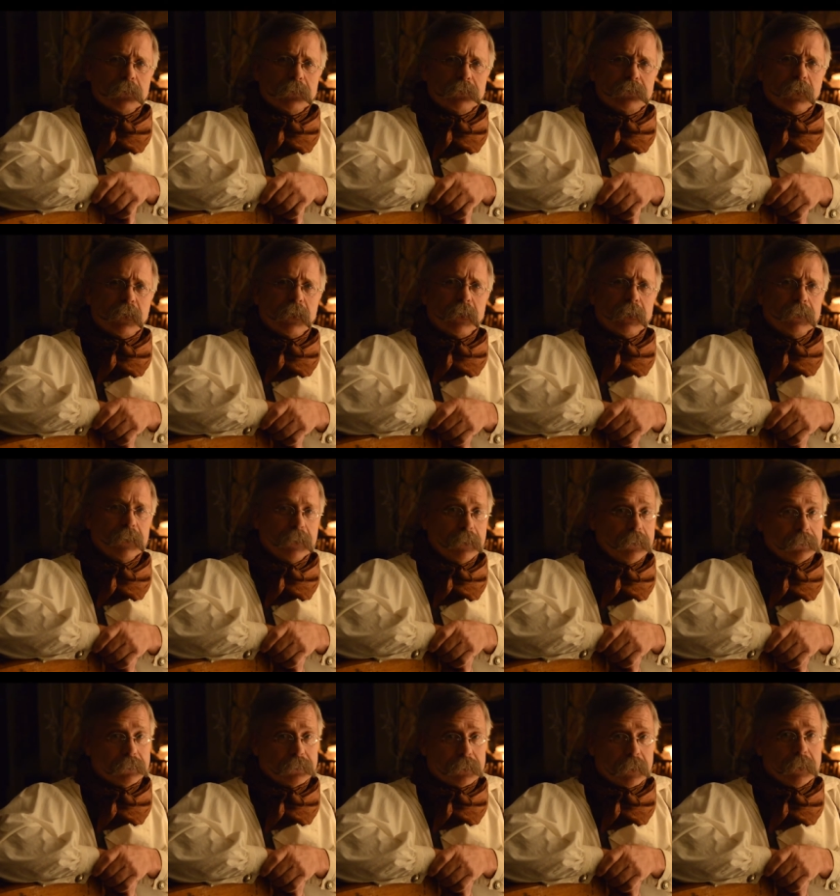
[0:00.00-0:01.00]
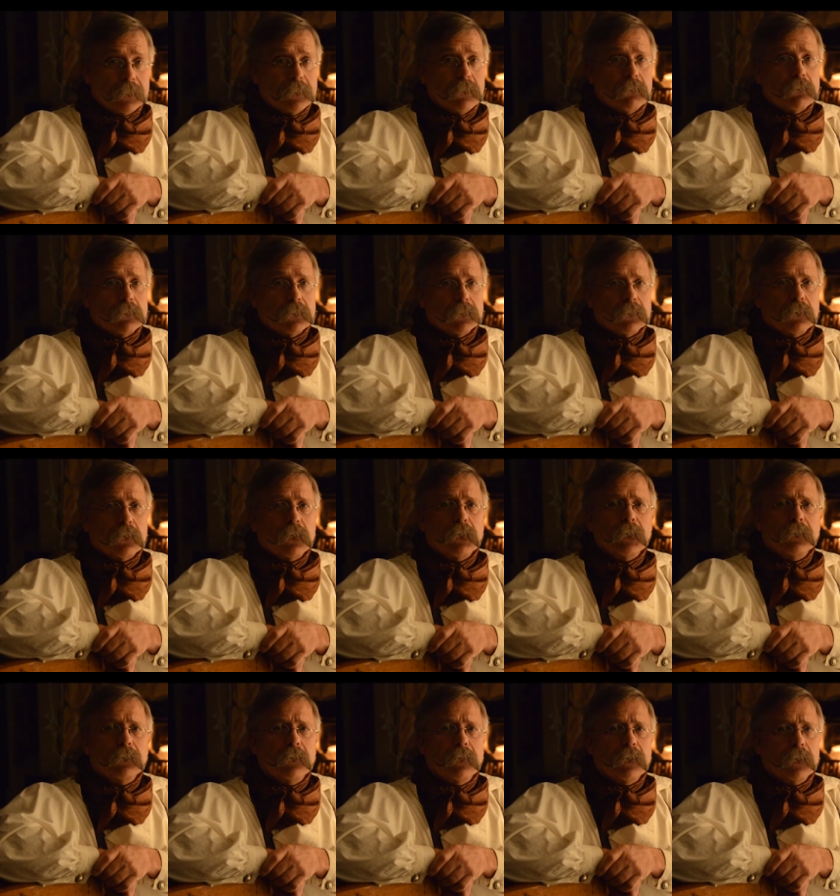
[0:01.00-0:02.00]
Ty, he stayed on at
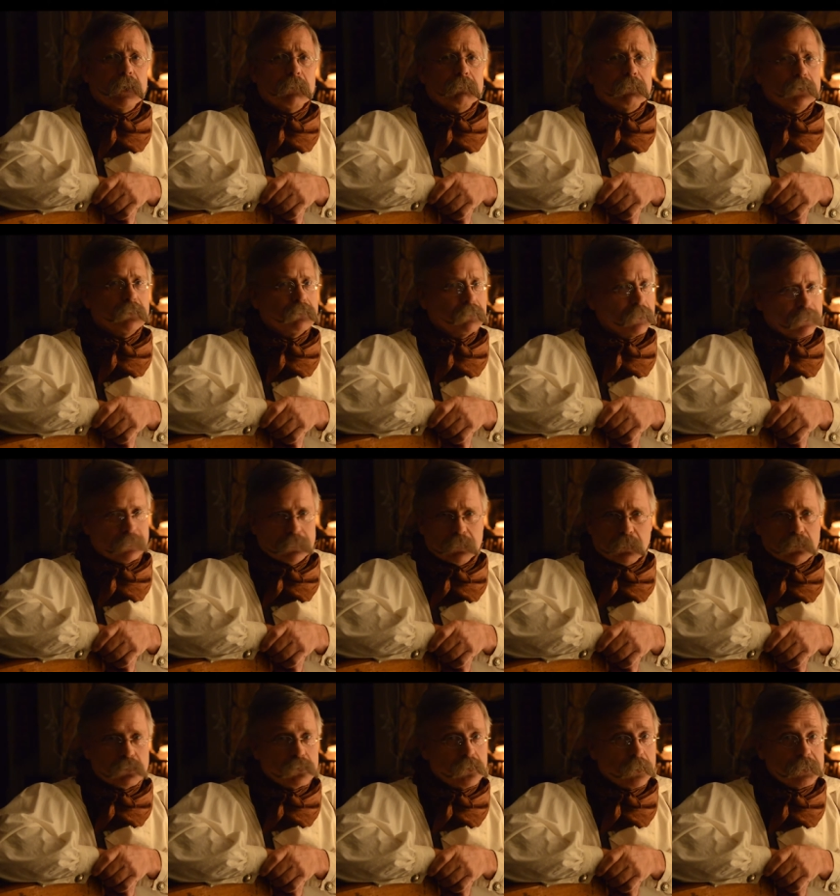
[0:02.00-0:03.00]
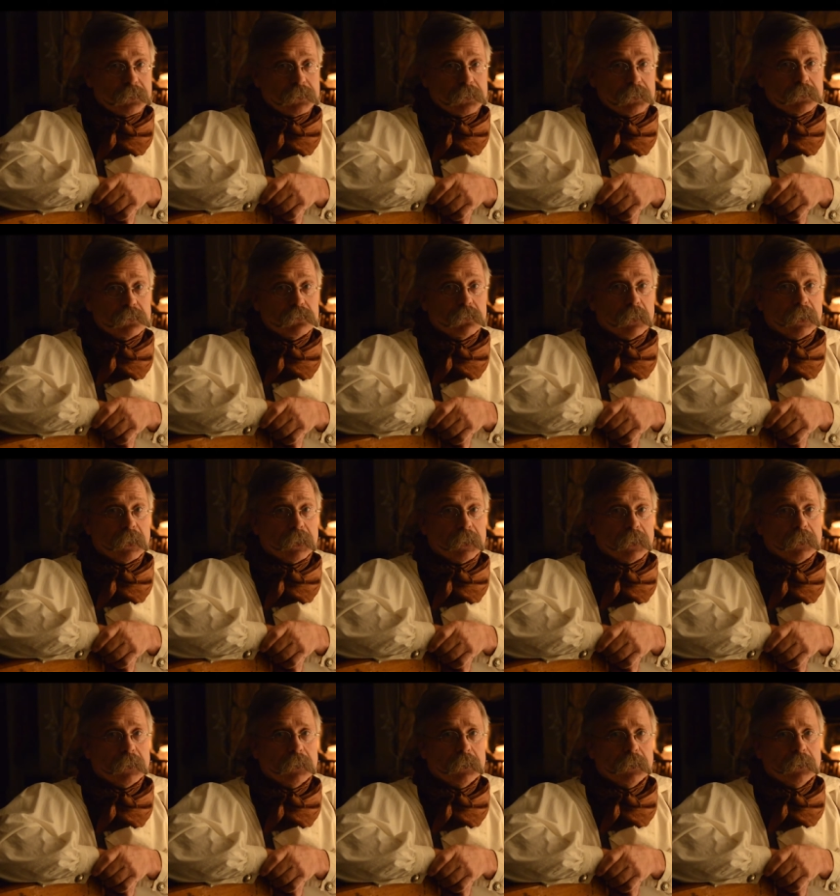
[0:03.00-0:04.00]
line camp with no questions why.
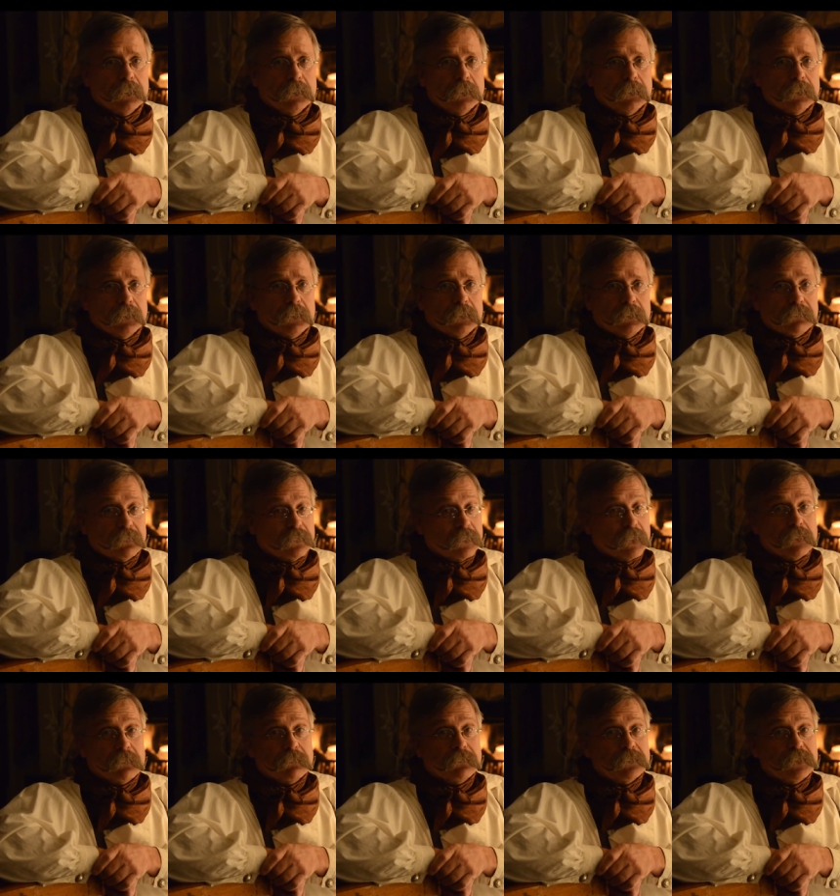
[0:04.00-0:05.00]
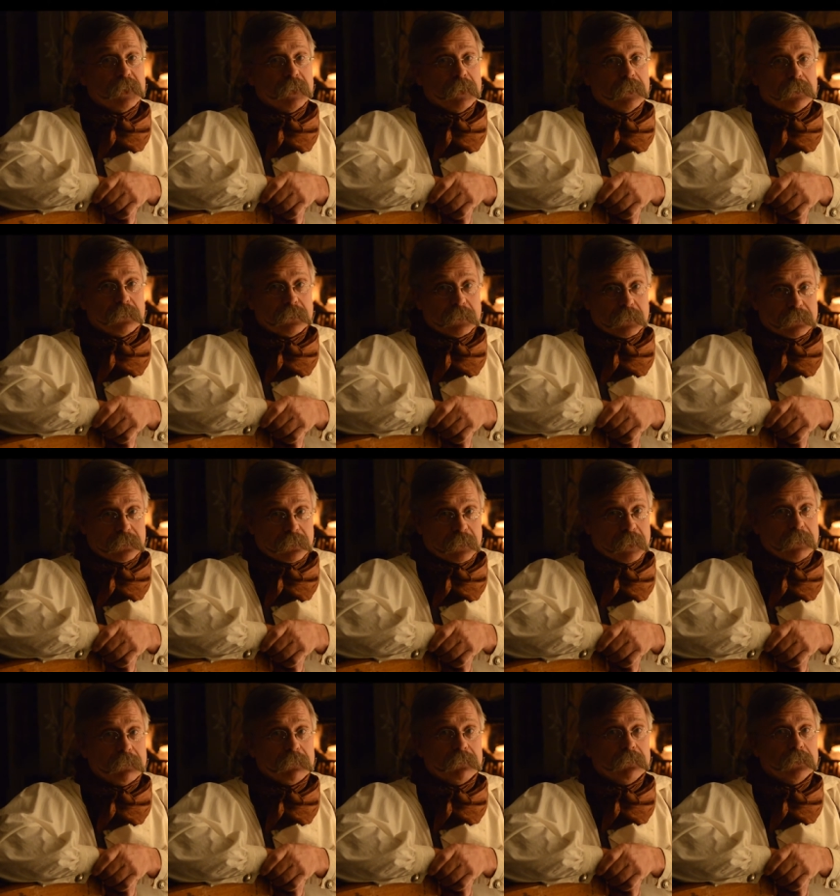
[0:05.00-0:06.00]
For none of us hankered to
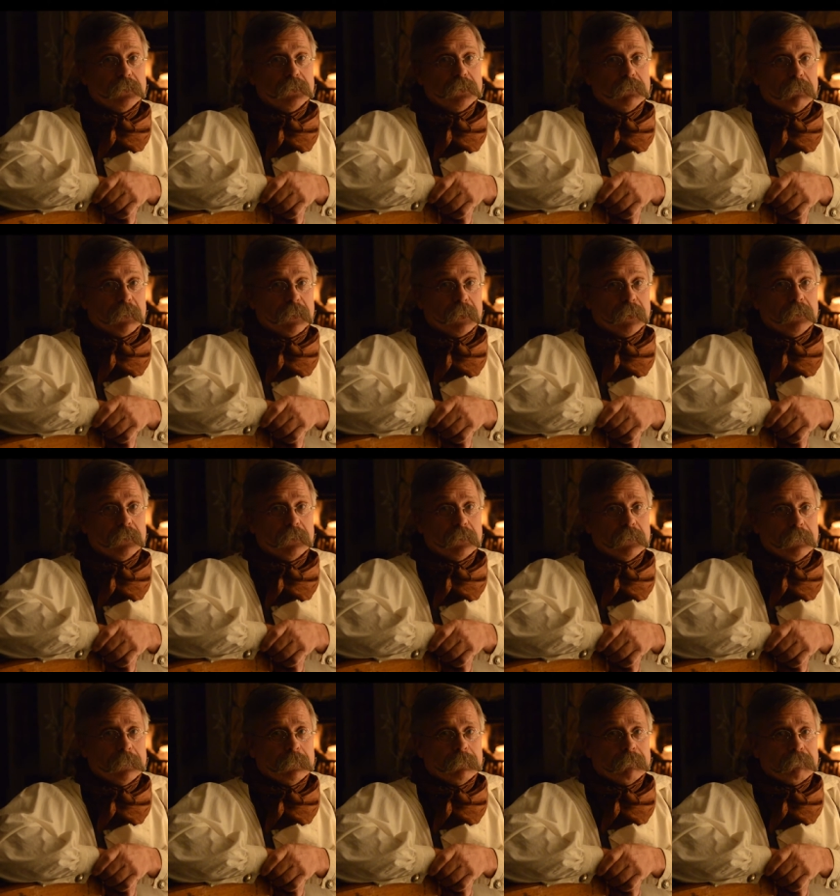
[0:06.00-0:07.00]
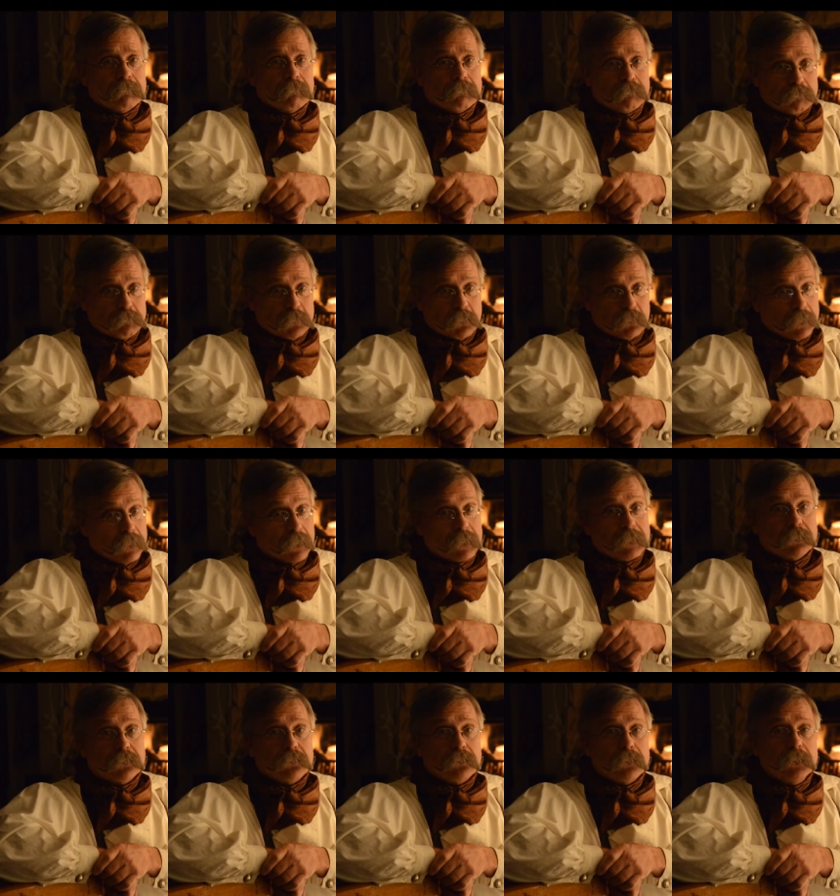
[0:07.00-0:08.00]
trade for a spot. We
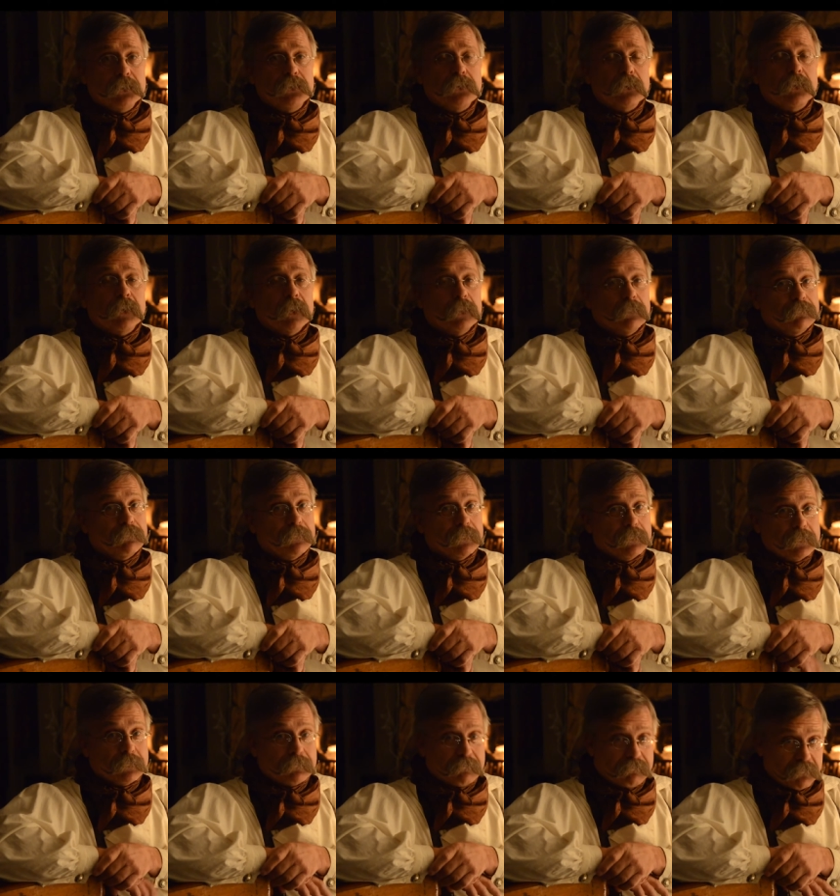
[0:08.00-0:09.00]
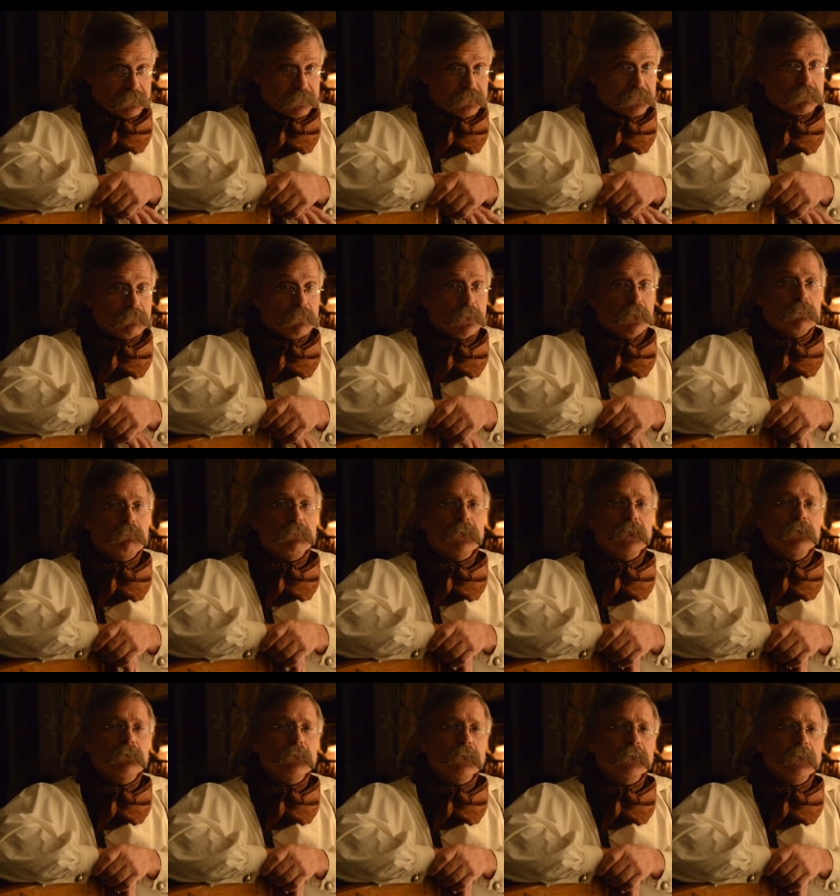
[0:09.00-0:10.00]
liked creature comforts for the small pay
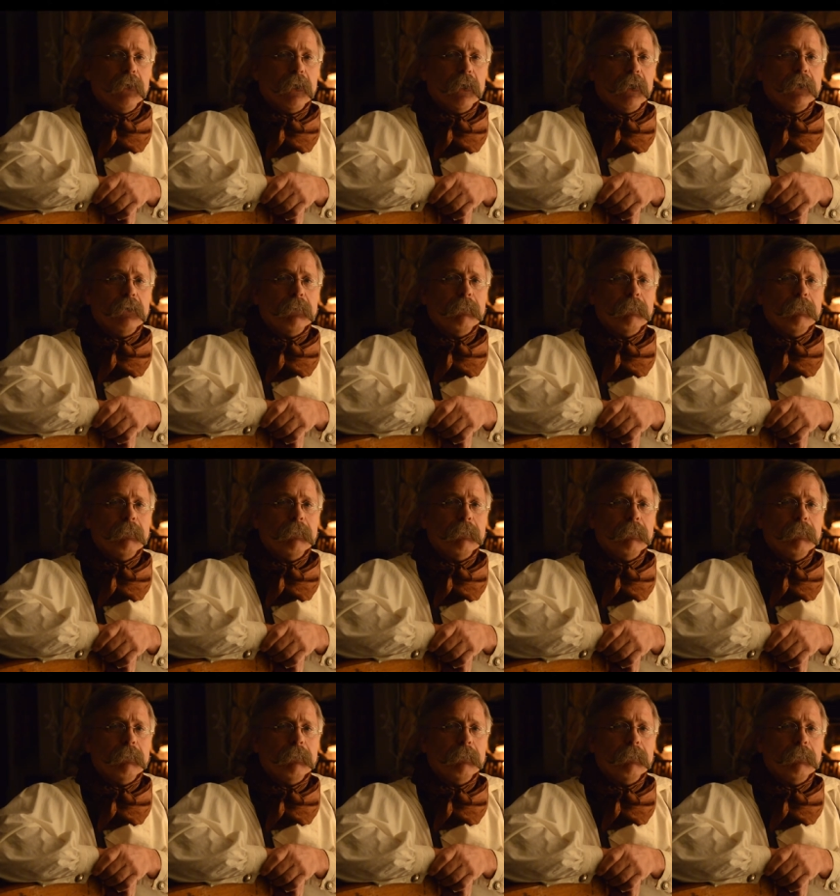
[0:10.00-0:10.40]
we got.